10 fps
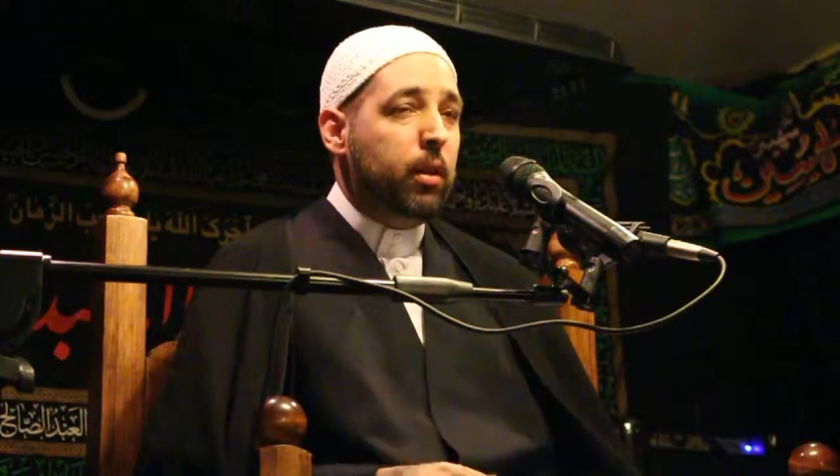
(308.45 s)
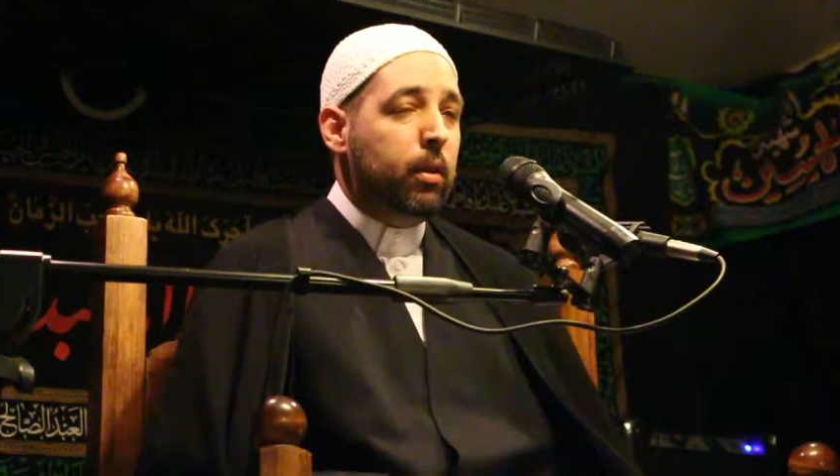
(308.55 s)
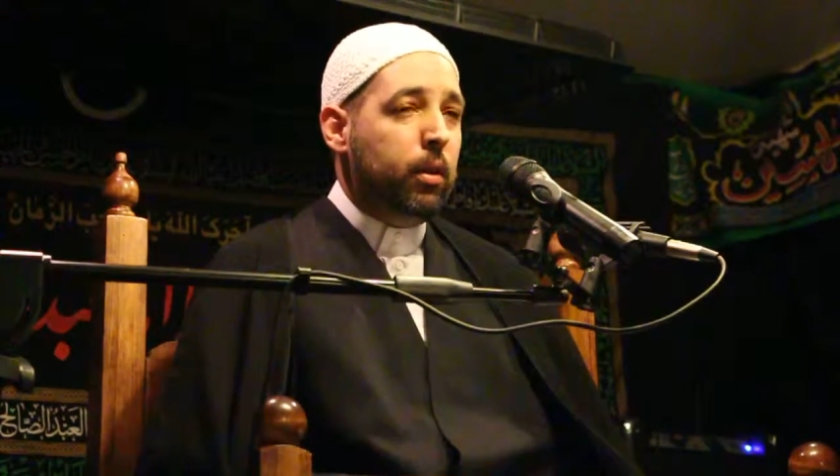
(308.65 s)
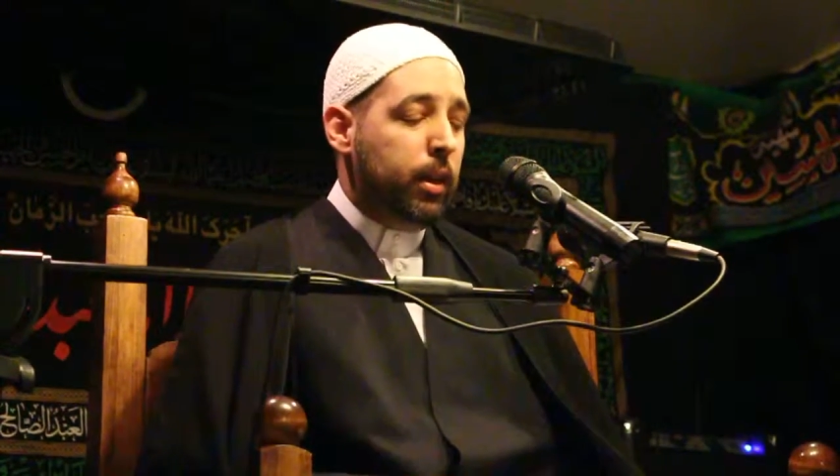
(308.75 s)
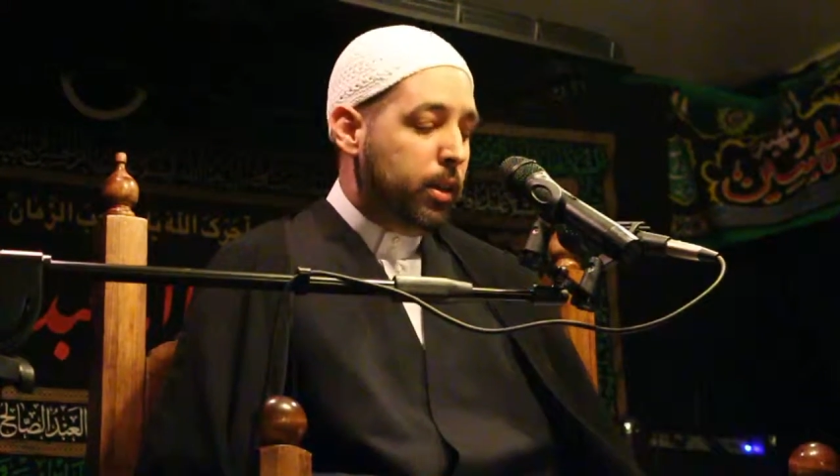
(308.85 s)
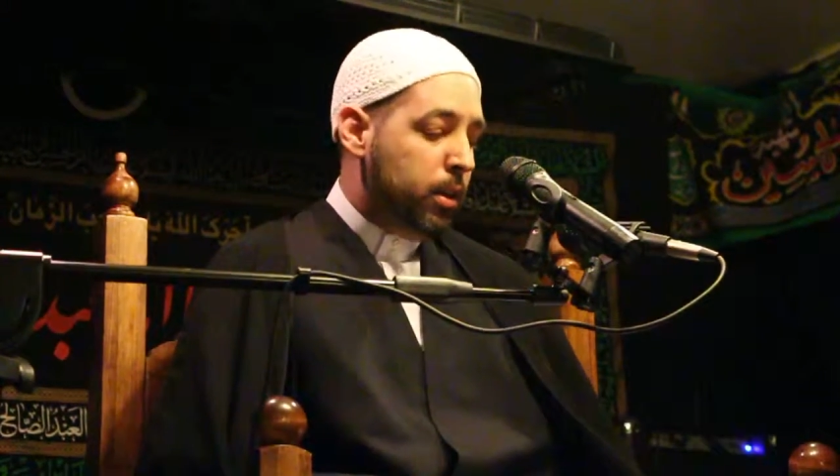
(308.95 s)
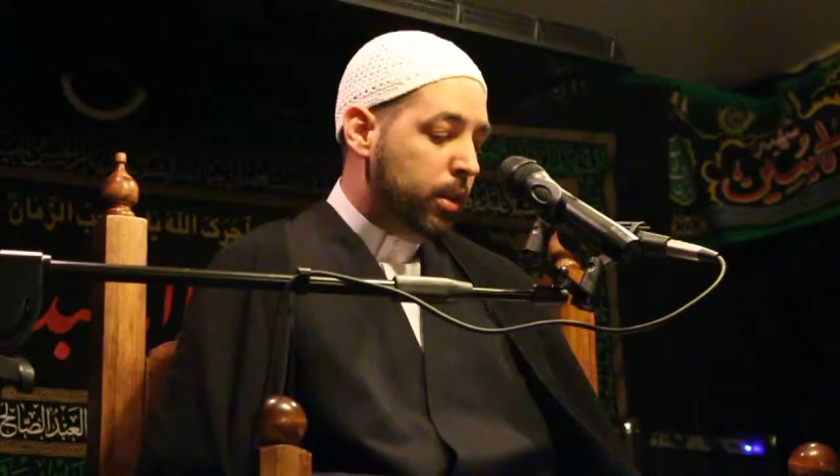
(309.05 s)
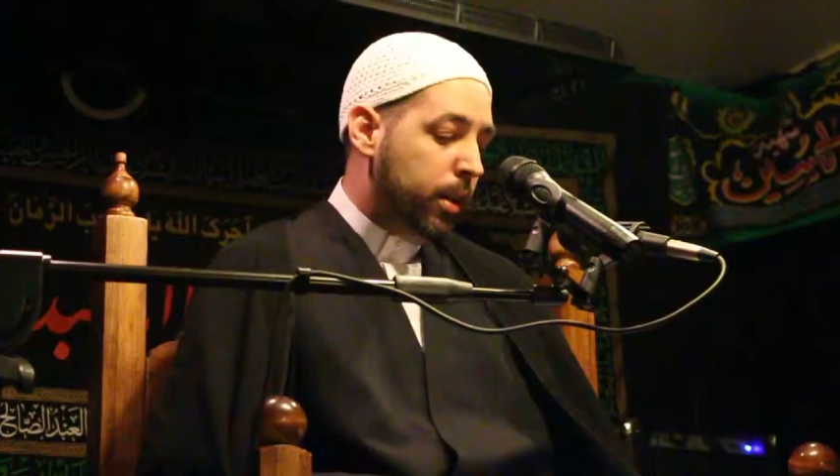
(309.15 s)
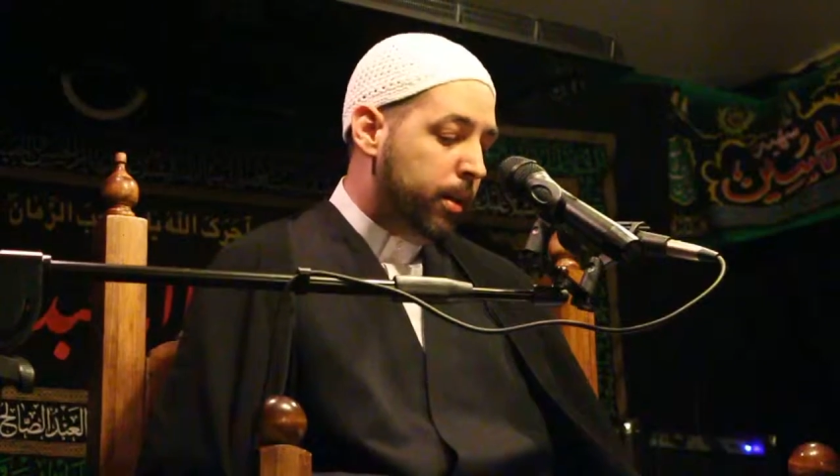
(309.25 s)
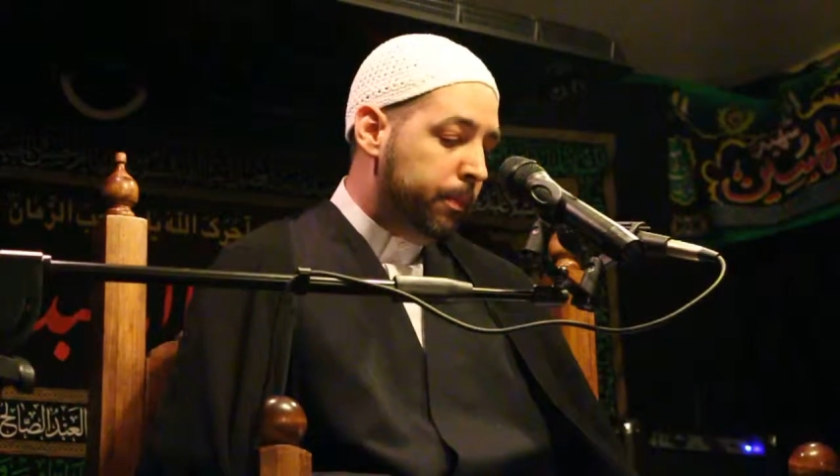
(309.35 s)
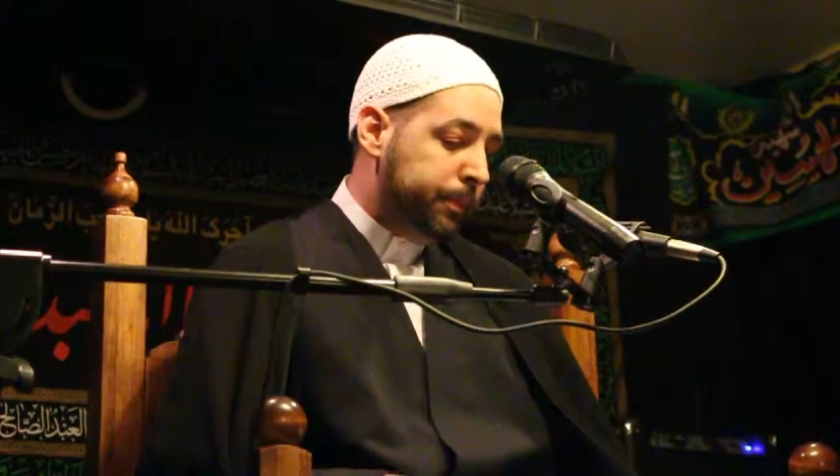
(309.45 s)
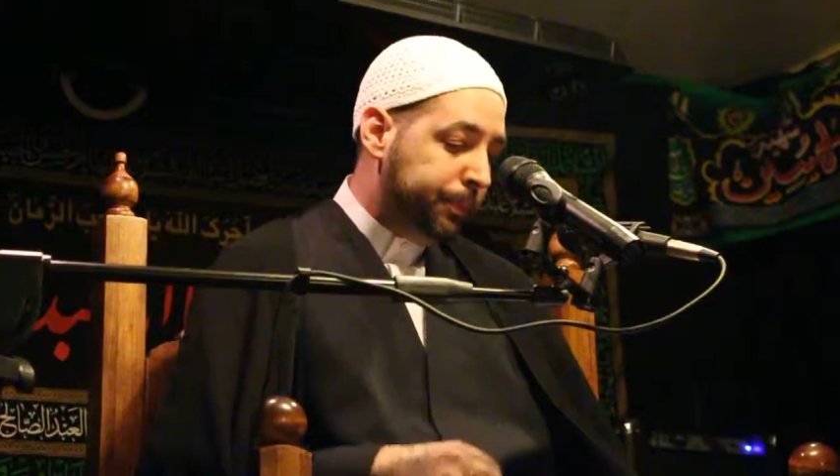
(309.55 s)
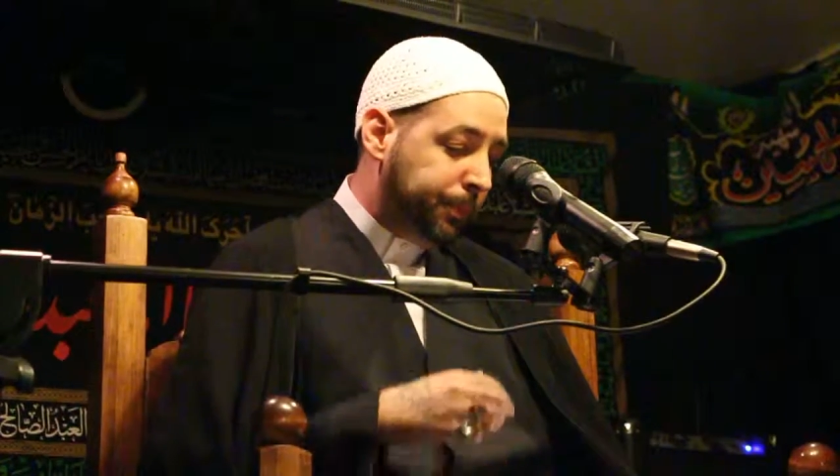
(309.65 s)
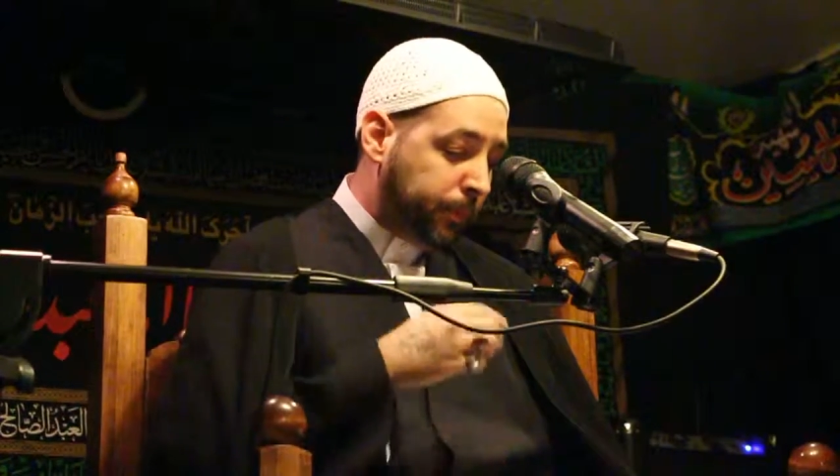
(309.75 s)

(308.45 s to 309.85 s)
alayhi salam.